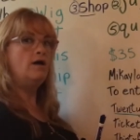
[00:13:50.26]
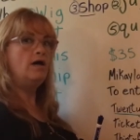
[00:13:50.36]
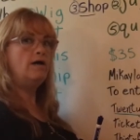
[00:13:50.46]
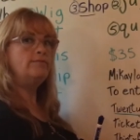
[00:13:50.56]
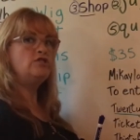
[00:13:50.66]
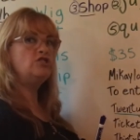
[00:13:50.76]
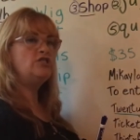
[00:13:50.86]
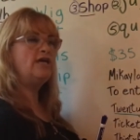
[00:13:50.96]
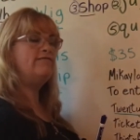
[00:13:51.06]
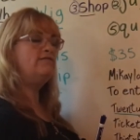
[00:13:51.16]
How much does she
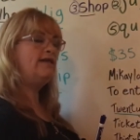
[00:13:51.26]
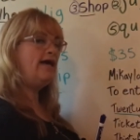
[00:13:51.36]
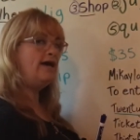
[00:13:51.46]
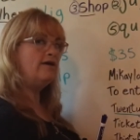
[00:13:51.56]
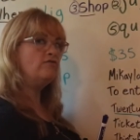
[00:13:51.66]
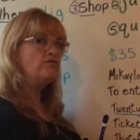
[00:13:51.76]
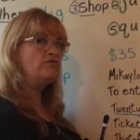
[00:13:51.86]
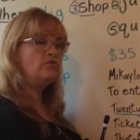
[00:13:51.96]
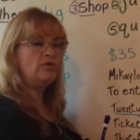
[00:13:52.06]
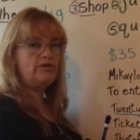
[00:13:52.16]
have left?
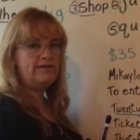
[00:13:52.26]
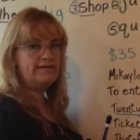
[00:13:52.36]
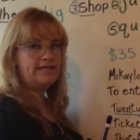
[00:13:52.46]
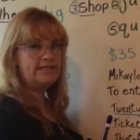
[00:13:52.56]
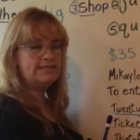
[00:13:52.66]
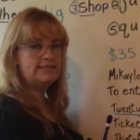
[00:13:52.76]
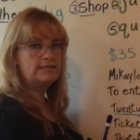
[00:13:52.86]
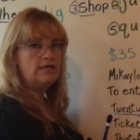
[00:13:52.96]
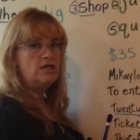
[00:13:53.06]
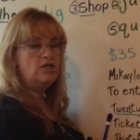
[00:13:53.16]
So what do you think that is?
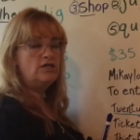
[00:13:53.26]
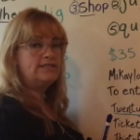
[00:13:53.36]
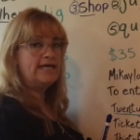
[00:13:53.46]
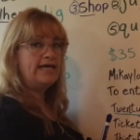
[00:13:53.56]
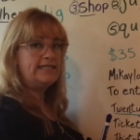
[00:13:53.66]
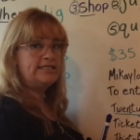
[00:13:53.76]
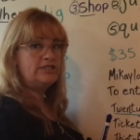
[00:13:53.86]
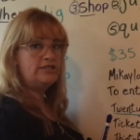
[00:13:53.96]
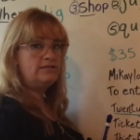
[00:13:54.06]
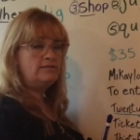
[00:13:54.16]
Is that
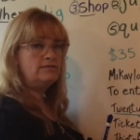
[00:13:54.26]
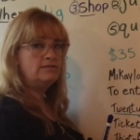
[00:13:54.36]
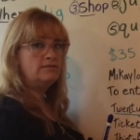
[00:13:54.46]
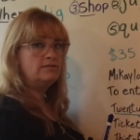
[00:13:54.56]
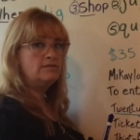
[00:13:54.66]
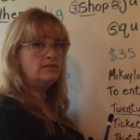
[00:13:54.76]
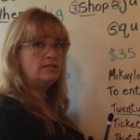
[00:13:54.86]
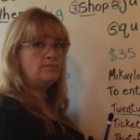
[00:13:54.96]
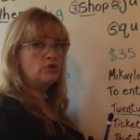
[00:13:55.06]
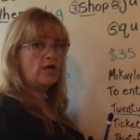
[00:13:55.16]
addition,
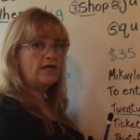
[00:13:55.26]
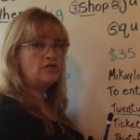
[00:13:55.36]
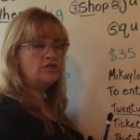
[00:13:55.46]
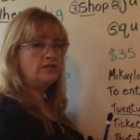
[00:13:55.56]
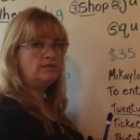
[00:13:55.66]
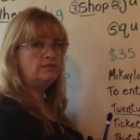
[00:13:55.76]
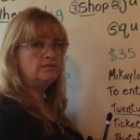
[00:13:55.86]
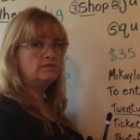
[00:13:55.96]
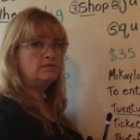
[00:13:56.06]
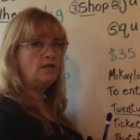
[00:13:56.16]
subtraction,
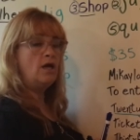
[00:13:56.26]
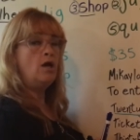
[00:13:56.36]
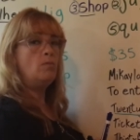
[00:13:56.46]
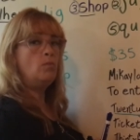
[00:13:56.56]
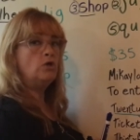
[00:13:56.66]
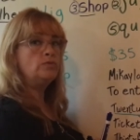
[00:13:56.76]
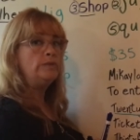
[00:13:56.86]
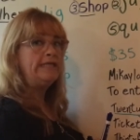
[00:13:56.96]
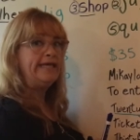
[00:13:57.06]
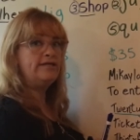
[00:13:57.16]

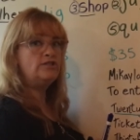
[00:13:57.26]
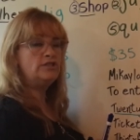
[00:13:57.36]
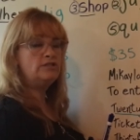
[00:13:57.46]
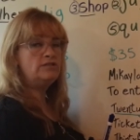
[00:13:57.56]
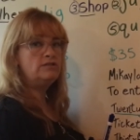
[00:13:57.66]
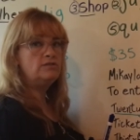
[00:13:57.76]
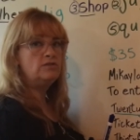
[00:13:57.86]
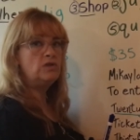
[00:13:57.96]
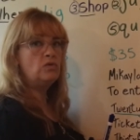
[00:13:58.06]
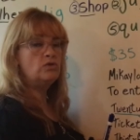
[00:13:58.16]
multiplication,
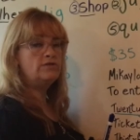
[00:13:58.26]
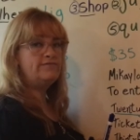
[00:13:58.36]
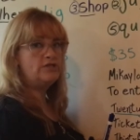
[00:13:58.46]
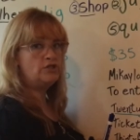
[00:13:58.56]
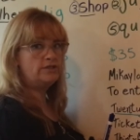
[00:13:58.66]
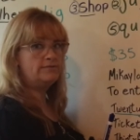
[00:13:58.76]
or division?